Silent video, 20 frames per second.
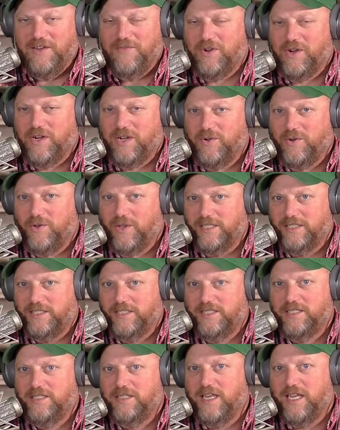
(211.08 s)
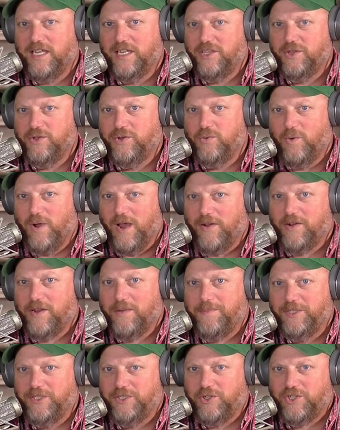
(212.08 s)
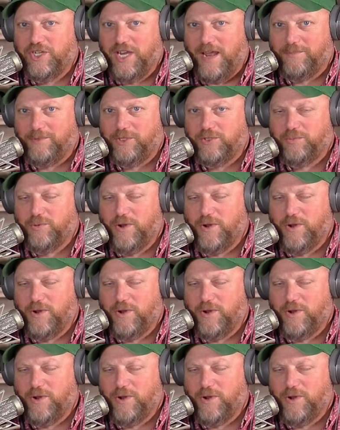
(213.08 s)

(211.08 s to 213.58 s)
Yeah, very cool. I see that you wound up as your chapter's